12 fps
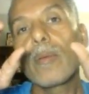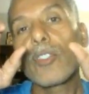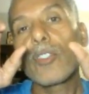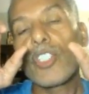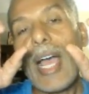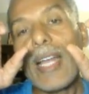
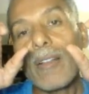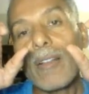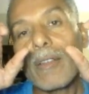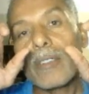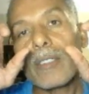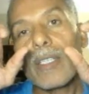
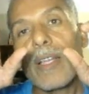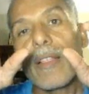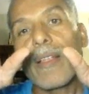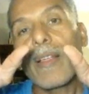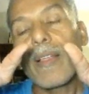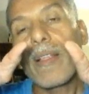channels
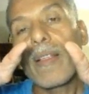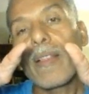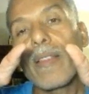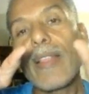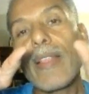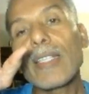
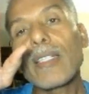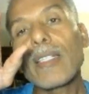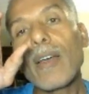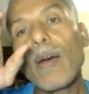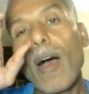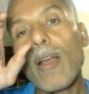
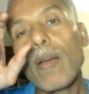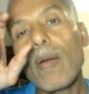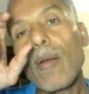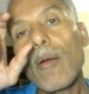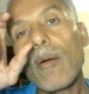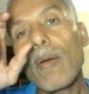that are